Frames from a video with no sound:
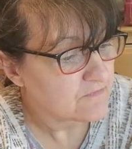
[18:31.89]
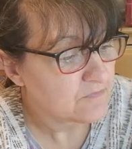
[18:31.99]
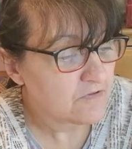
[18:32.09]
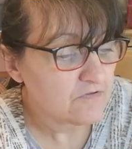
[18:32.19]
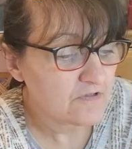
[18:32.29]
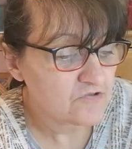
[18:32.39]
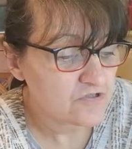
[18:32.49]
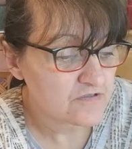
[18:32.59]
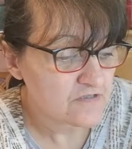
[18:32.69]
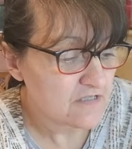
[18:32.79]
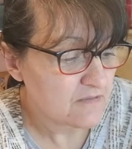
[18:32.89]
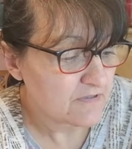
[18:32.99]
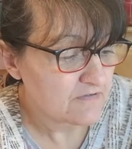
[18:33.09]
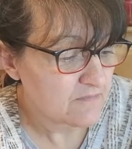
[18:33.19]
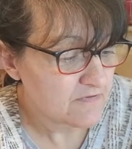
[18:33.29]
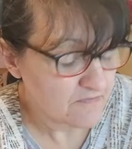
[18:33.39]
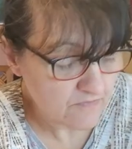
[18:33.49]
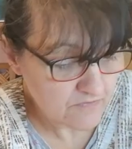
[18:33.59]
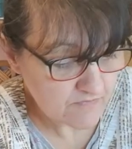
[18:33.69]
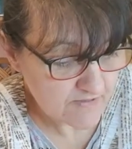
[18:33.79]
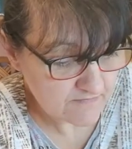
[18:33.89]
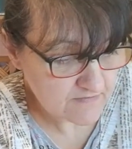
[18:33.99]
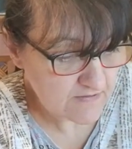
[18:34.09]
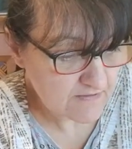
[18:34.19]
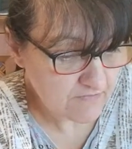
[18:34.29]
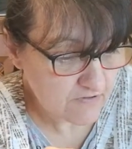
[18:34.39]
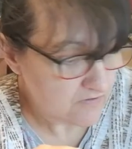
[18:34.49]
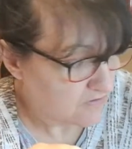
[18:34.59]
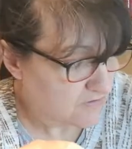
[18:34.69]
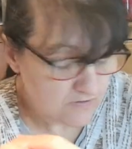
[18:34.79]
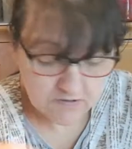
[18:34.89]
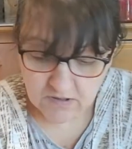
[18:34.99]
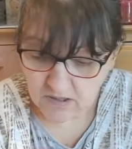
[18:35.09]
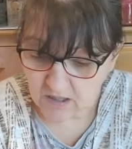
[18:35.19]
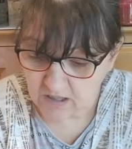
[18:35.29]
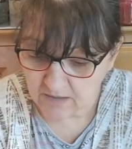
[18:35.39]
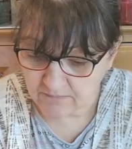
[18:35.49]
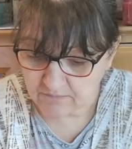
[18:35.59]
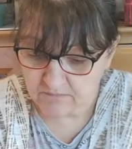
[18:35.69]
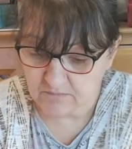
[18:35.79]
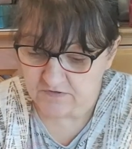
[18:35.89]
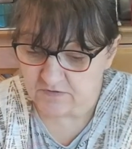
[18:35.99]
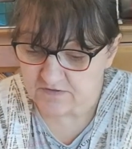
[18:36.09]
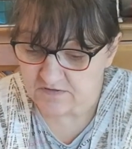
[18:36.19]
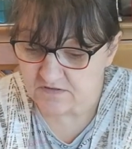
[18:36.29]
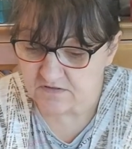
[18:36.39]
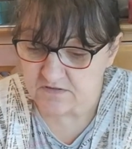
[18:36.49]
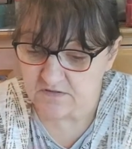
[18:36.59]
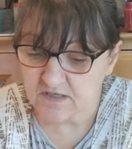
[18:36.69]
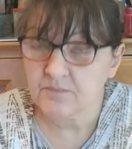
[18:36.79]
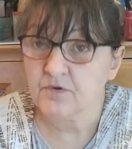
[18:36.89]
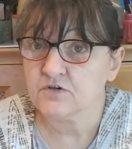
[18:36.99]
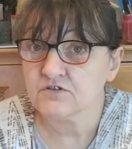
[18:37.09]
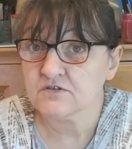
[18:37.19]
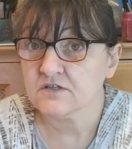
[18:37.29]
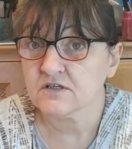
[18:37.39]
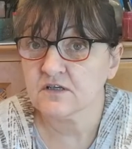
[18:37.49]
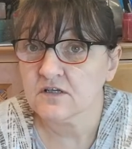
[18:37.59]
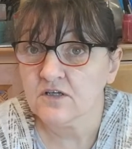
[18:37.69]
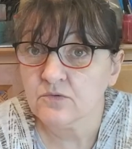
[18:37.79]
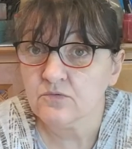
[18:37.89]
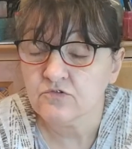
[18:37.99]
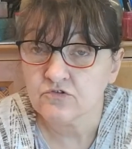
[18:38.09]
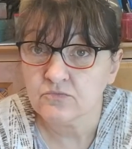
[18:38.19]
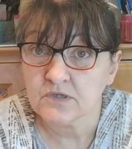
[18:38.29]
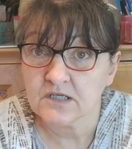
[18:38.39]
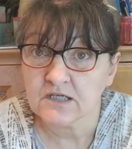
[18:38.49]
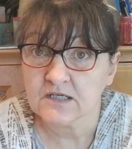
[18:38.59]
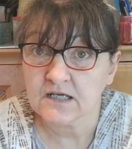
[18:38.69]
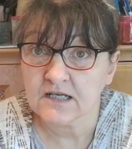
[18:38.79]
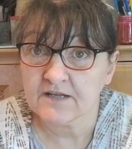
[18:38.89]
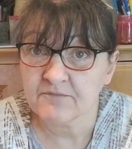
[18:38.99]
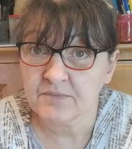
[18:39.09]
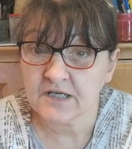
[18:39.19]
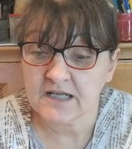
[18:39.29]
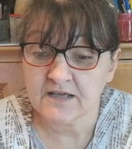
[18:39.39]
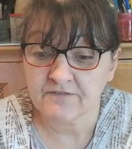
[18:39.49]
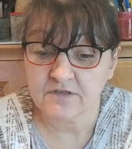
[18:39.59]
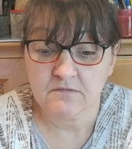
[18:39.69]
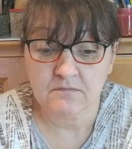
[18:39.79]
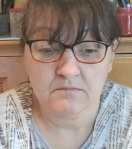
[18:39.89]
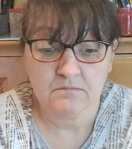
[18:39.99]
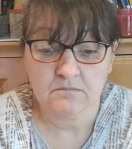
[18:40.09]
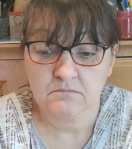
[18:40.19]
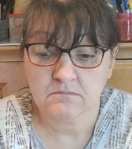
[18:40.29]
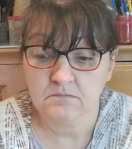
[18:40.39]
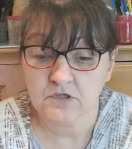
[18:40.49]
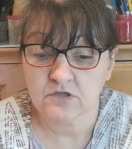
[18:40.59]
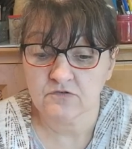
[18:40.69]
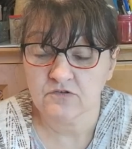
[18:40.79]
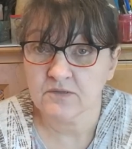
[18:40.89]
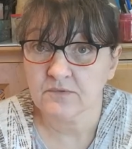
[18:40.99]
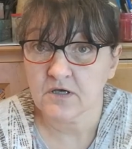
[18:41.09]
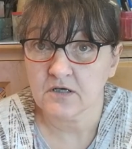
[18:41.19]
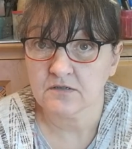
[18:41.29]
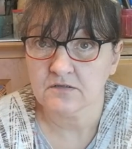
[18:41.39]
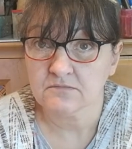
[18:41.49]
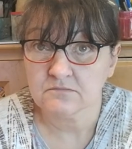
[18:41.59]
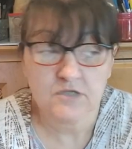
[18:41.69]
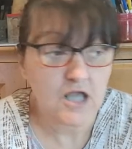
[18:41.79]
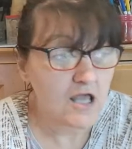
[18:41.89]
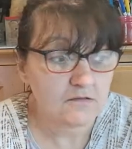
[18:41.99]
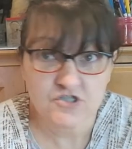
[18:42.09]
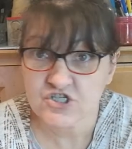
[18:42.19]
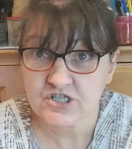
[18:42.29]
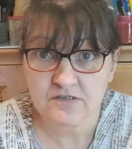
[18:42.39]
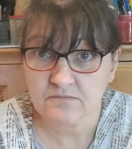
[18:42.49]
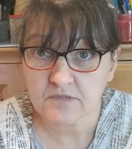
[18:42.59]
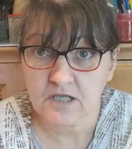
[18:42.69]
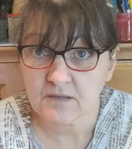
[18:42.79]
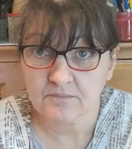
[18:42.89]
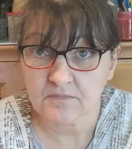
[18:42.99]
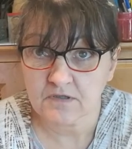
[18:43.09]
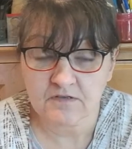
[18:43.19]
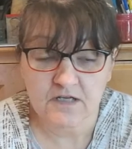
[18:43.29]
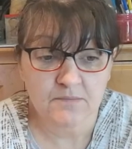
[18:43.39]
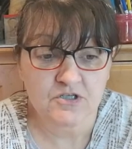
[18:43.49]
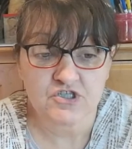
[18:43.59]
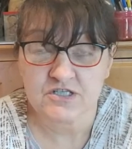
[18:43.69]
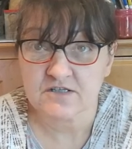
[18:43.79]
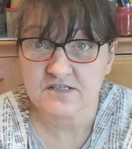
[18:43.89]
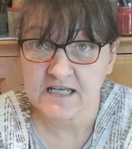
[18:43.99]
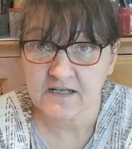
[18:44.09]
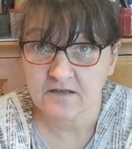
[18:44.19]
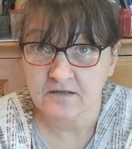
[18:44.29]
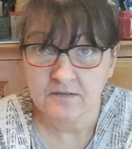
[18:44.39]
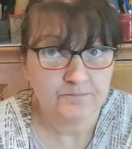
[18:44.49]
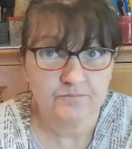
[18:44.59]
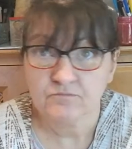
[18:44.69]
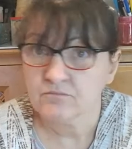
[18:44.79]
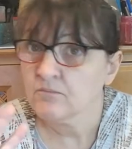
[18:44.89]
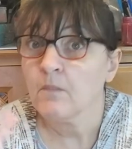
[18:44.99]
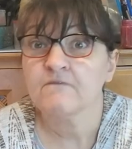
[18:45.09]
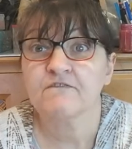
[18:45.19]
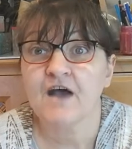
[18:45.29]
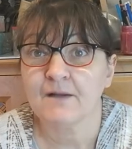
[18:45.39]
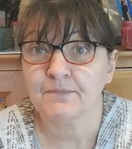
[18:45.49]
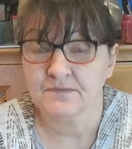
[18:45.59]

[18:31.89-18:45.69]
It looks like she does needle rounds. I must go on her Etsy and have a look. Um, so I inboxed her and said, can you do me eleven by eleven Q-Snap guard? Yeah, she said, yeah. I said, how much? She said, tenner. Fab.